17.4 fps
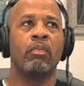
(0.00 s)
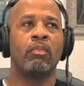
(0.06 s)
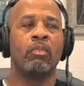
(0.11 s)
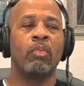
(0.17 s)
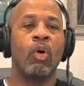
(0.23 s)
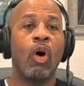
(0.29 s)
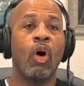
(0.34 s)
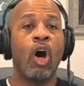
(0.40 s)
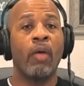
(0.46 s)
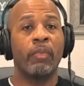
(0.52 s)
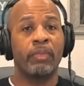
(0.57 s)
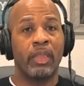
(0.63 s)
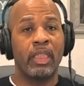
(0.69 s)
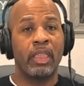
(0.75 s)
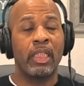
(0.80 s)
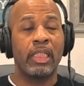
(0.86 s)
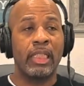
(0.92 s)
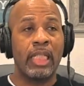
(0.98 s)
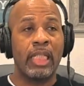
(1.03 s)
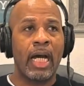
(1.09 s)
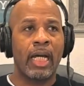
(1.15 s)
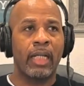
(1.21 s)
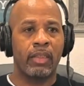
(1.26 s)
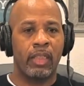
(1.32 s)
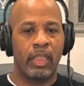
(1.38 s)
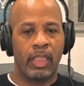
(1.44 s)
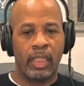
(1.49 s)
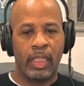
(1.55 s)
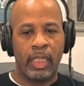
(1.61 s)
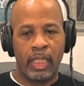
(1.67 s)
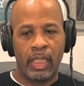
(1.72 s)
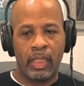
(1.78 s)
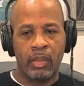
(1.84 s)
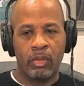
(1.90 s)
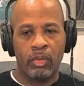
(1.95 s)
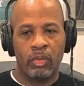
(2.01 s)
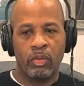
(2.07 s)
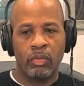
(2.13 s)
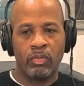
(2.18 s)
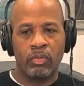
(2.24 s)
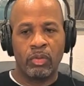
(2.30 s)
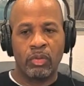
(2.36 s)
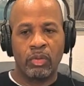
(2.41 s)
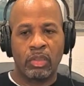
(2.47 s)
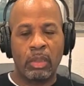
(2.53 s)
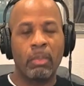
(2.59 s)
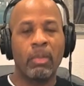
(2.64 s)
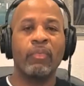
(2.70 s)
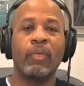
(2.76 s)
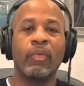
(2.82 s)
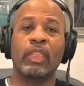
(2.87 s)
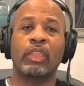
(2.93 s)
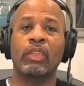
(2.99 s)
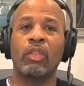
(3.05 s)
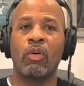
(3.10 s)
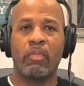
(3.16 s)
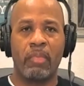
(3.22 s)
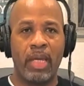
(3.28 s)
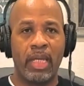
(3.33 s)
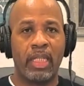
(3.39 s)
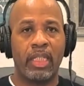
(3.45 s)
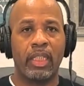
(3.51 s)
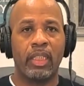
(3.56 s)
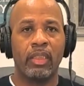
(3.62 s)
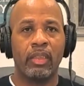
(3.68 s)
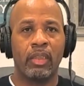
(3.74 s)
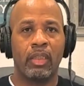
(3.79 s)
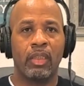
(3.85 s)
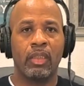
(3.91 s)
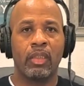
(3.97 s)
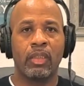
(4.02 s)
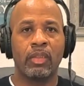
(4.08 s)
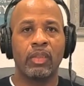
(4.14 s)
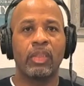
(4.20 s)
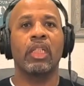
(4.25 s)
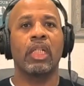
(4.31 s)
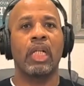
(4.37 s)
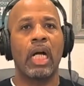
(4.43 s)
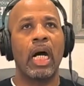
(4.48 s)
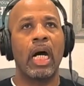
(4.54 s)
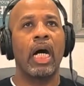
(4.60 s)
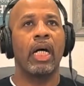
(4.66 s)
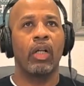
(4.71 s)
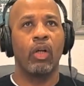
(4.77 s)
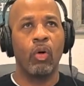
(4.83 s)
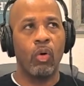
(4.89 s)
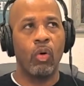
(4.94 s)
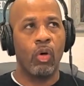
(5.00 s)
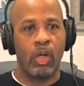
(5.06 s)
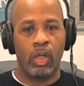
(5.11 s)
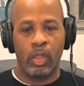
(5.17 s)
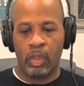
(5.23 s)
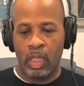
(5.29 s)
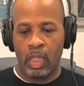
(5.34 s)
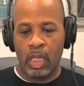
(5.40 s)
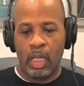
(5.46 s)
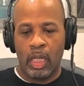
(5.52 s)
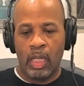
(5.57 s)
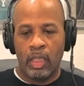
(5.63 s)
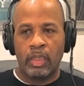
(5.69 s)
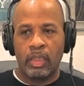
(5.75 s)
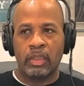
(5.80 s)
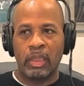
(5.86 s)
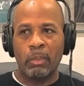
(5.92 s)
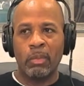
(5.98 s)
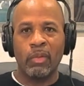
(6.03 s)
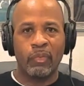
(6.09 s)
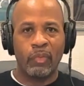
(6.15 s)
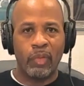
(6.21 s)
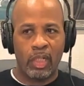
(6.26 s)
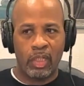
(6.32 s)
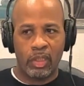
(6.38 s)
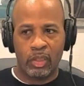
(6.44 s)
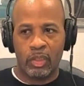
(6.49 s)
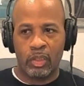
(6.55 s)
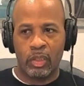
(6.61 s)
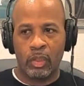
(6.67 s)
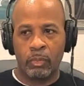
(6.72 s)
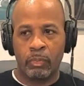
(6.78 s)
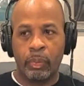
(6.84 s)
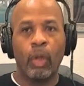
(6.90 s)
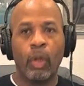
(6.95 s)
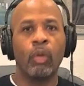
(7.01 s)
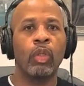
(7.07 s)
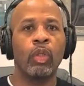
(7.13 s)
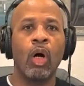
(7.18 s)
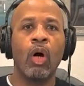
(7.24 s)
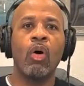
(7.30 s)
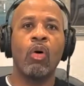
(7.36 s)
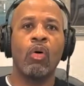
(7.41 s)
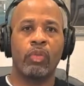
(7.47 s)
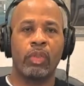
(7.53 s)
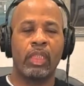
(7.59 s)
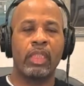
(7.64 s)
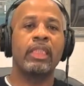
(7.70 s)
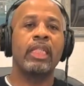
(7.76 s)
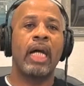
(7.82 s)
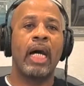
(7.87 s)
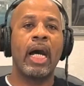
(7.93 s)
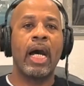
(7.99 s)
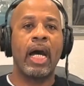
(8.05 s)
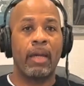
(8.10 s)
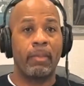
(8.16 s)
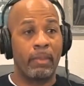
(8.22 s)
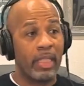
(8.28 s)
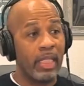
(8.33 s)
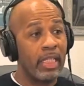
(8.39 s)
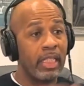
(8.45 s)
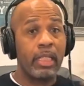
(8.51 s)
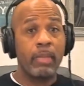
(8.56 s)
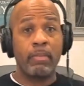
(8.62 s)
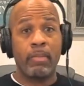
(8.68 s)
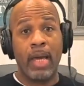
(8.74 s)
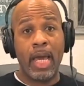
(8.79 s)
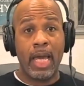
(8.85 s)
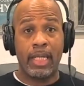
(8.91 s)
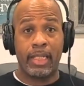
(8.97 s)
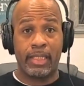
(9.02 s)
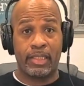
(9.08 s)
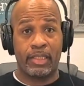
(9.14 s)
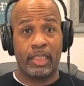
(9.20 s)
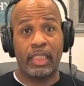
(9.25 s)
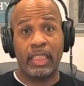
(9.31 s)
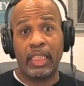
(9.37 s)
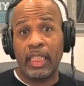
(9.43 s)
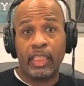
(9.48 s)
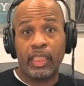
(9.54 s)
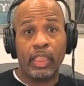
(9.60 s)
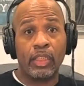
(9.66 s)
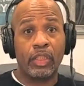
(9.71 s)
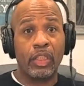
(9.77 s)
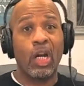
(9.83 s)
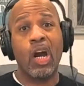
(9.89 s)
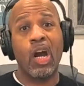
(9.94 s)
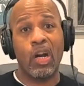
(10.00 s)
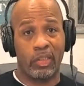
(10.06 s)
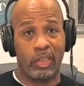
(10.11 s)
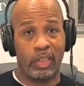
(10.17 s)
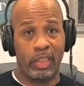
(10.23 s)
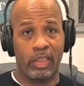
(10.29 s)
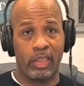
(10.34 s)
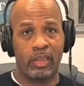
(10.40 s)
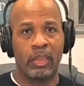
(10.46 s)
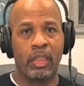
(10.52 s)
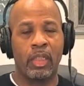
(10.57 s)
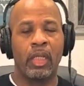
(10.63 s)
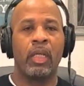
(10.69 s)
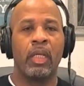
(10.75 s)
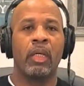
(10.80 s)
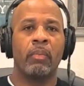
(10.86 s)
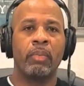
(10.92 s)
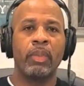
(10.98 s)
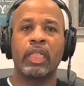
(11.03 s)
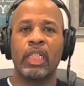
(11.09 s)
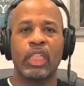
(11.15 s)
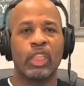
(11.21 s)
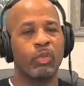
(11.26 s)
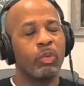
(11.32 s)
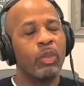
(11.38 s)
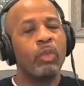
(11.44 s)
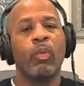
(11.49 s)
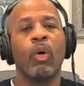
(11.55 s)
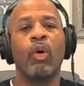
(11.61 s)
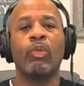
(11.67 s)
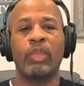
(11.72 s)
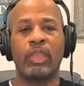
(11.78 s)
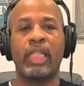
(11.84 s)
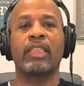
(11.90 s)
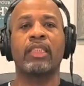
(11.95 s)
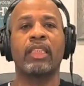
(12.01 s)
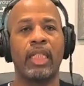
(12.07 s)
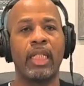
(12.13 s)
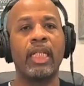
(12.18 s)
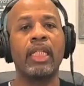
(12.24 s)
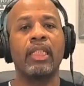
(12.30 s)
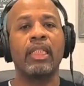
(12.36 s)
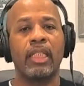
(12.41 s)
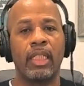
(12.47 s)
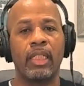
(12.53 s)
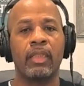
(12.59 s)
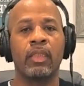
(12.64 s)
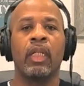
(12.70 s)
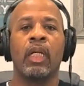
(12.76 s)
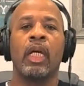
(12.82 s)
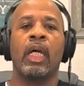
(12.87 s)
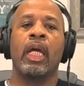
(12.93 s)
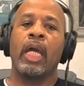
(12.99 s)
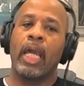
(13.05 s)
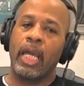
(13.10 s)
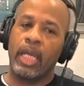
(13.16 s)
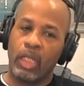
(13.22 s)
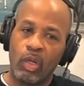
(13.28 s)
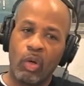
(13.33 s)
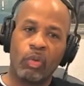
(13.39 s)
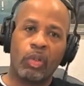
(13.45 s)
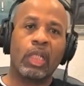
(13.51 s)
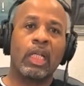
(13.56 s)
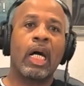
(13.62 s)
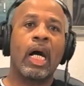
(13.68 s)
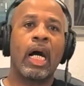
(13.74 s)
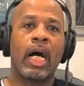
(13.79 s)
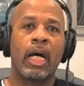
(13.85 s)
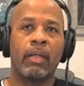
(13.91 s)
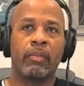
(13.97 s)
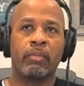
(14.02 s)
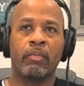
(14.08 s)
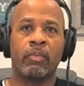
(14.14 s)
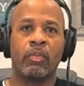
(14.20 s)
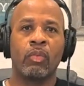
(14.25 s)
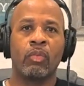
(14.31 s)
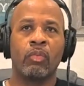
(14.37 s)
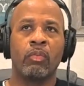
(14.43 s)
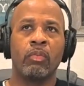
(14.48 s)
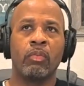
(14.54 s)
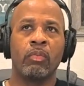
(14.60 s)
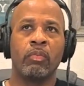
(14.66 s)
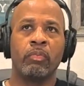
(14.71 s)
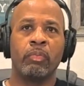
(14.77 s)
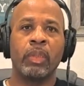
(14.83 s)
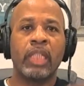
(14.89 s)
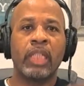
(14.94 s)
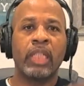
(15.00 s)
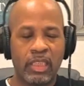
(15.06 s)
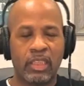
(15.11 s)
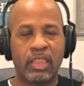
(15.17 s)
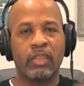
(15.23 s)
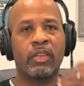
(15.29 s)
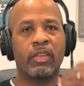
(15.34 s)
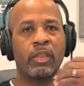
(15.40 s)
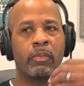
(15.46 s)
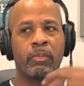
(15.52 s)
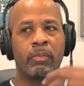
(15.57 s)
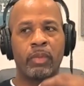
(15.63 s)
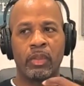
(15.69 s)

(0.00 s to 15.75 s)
more often than not, some of us don't make it to God, or some of us prolong the time in the madness and in the darkness because we won't just end it and go to God because of the